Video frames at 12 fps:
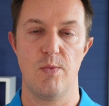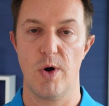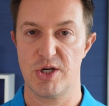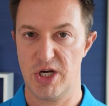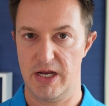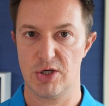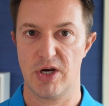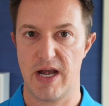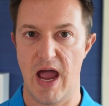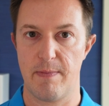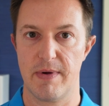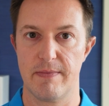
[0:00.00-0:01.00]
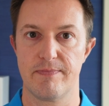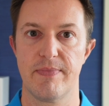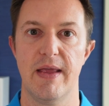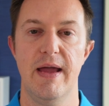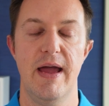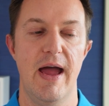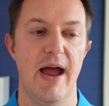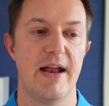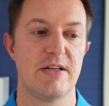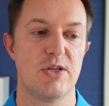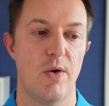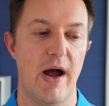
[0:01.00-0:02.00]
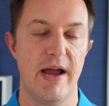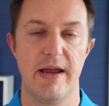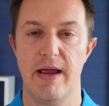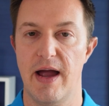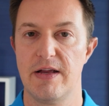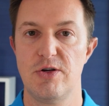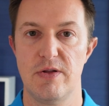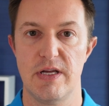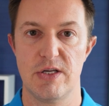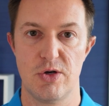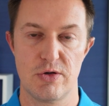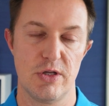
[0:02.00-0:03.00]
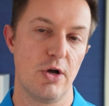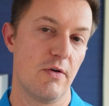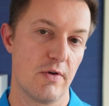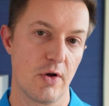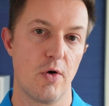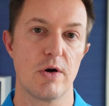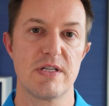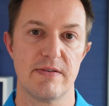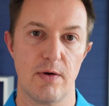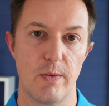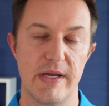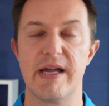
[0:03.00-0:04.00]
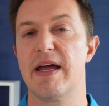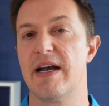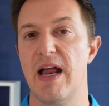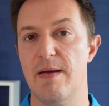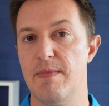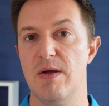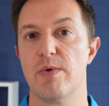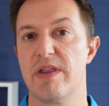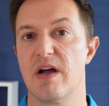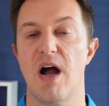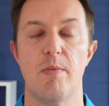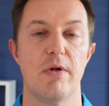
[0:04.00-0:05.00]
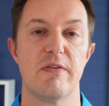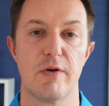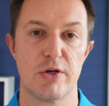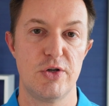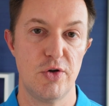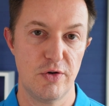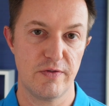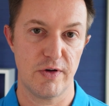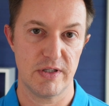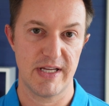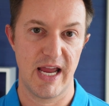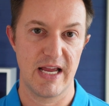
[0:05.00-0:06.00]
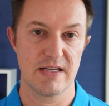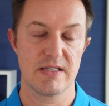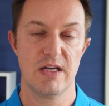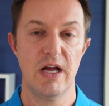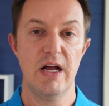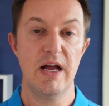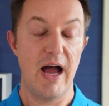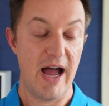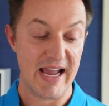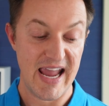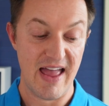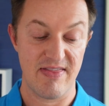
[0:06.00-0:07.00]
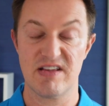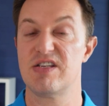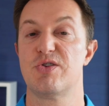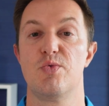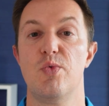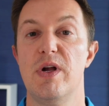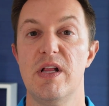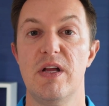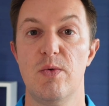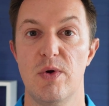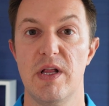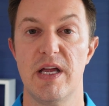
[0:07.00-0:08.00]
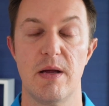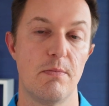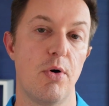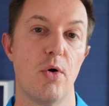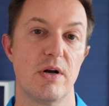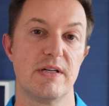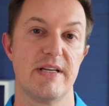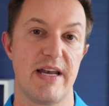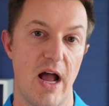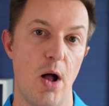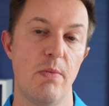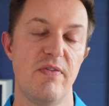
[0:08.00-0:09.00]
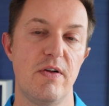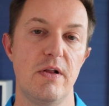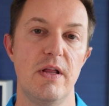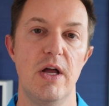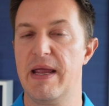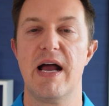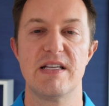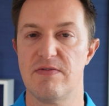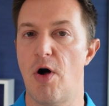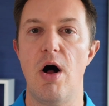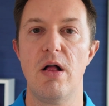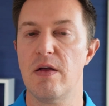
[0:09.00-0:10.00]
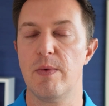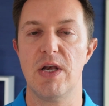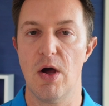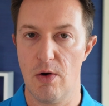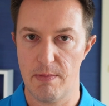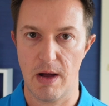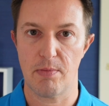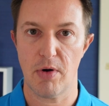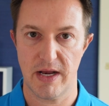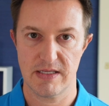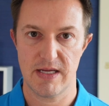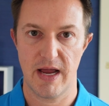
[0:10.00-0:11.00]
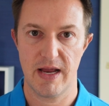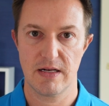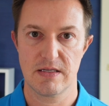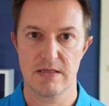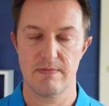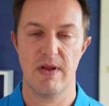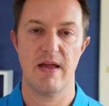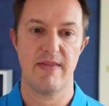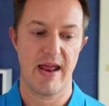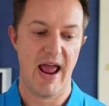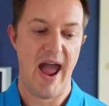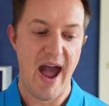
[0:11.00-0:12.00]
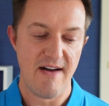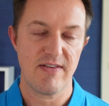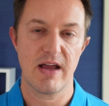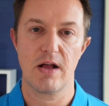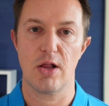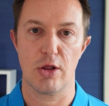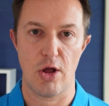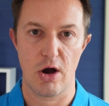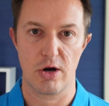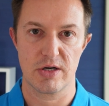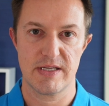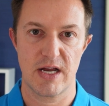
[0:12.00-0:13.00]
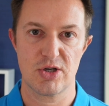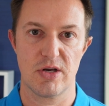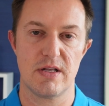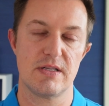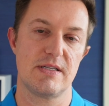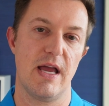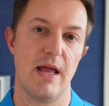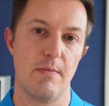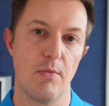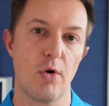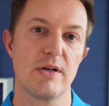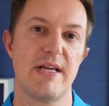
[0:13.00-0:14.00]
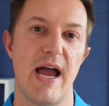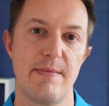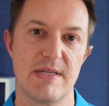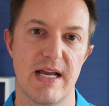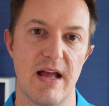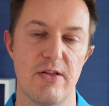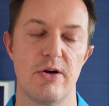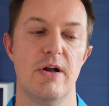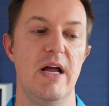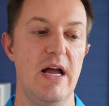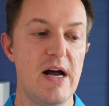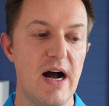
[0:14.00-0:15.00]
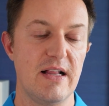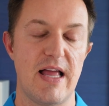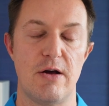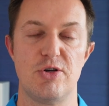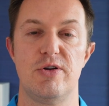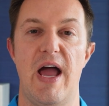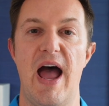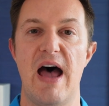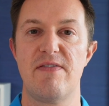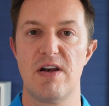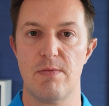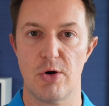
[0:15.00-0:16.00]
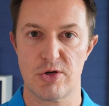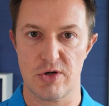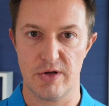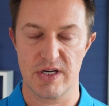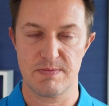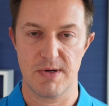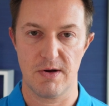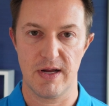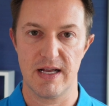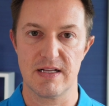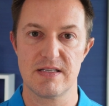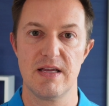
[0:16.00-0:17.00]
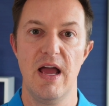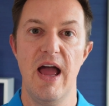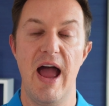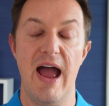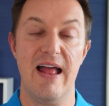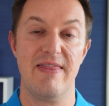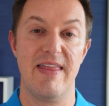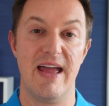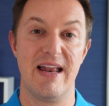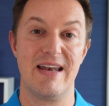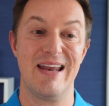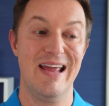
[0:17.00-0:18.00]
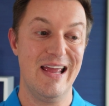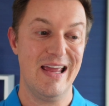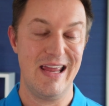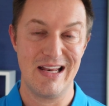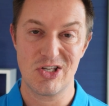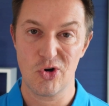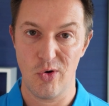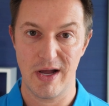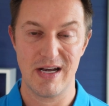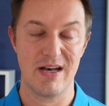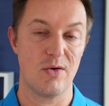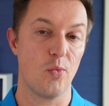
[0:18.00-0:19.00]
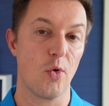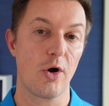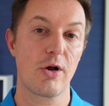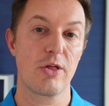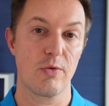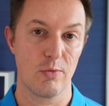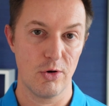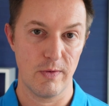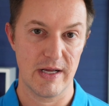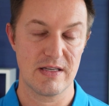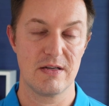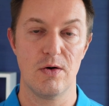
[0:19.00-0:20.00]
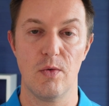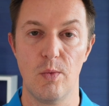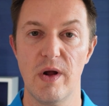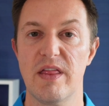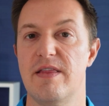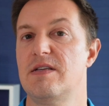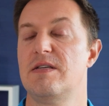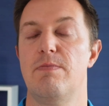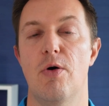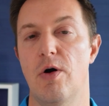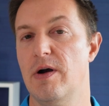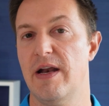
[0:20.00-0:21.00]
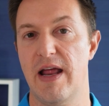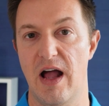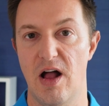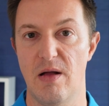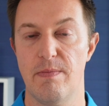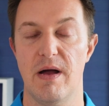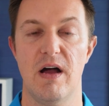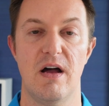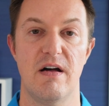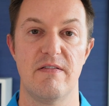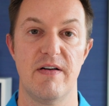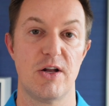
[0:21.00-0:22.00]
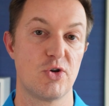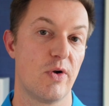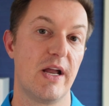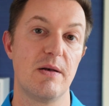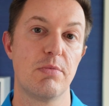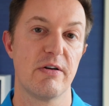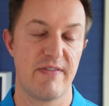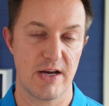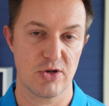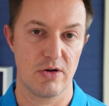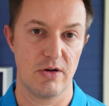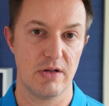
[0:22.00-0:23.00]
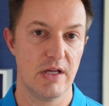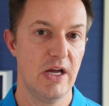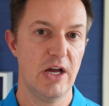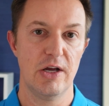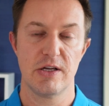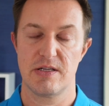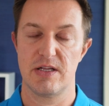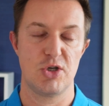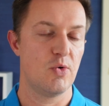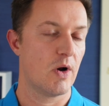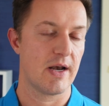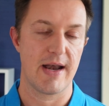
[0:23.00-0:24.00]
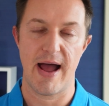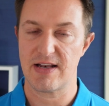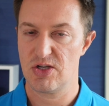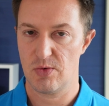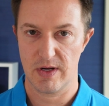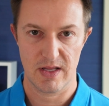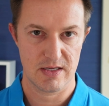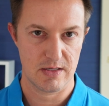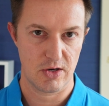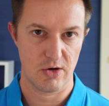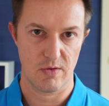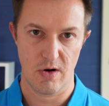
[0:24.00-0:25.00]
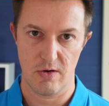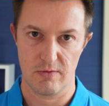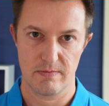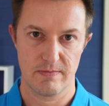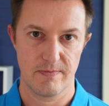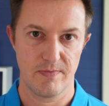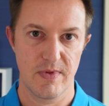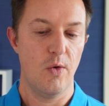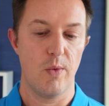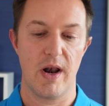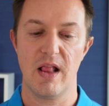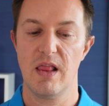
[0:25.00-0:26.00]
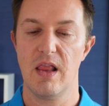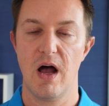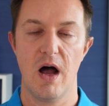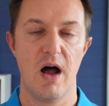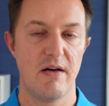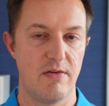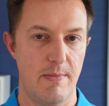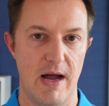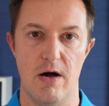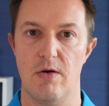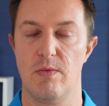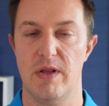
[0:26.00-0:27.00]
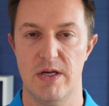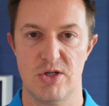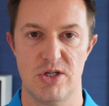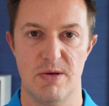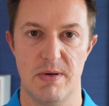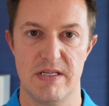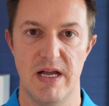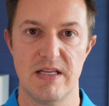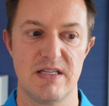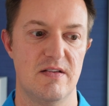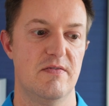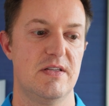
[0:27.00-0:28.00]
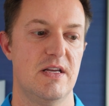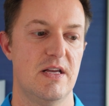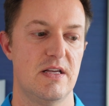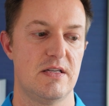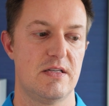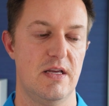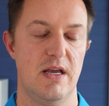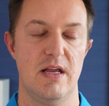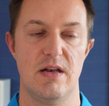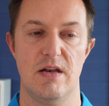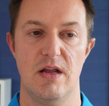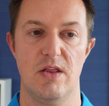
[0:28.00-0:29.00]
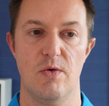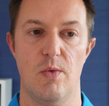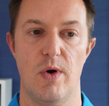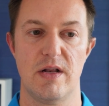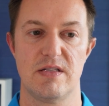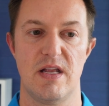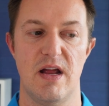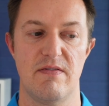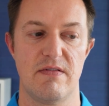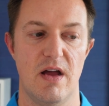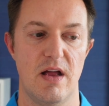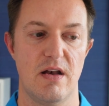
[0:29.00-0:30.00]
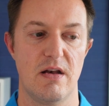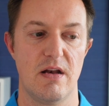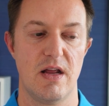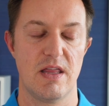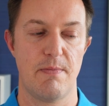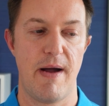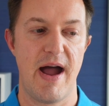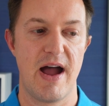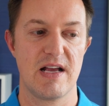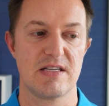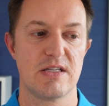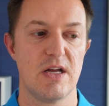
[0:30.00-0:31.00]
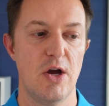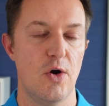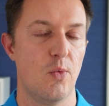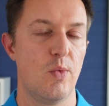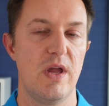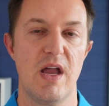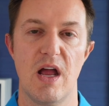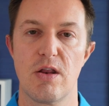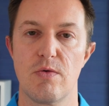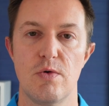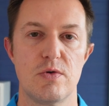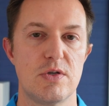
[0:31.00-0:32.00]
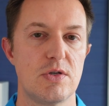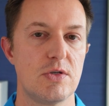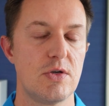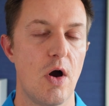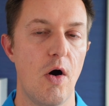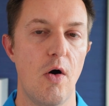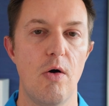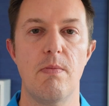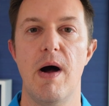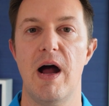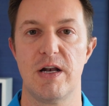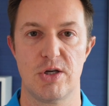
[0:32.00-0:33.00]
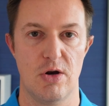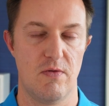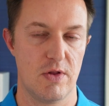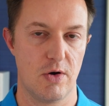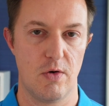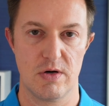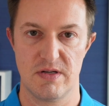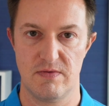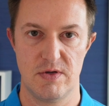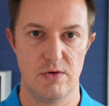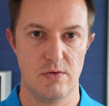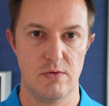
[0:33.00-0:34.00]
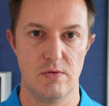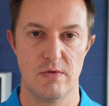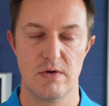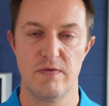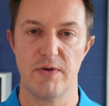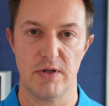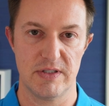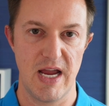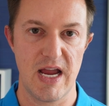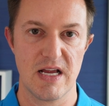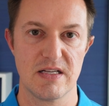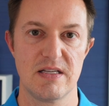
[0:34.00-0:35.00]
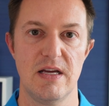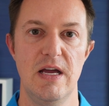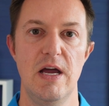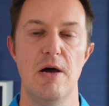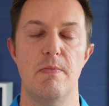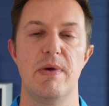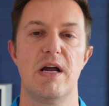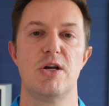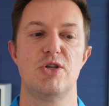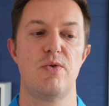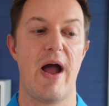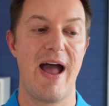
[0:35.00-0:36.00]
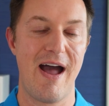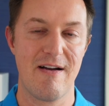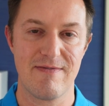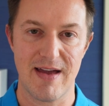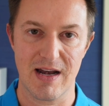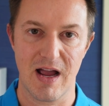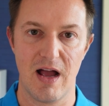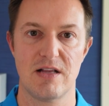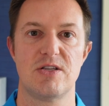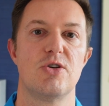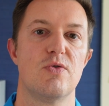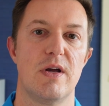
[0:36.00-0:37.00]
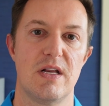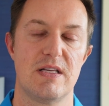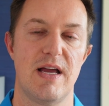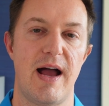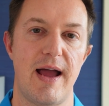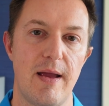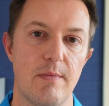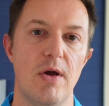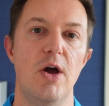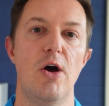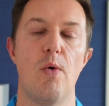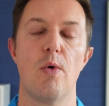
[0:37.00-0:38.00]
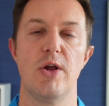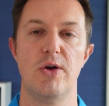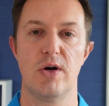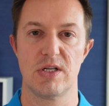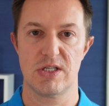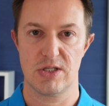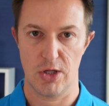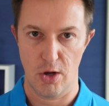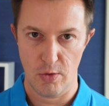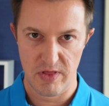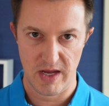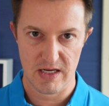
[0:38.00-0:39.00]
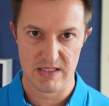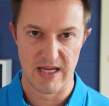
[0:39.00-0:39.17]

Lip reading: where change can happen. And so I do these usually over the course of a weekend, and I meet with a couple for 2 full days. Again, this is really, really important and helpful because of all that we know about brain science, and that having longer sessions and more time together allows you to have an emotional experience and then integrate it and work through it with the support and help of a trained professional so that you are not doing this on your own. What I love about relationship intensives is in the ones that I've done in the past, we get through so much over the course of 2 full days because you have that concentrated time where you can slow things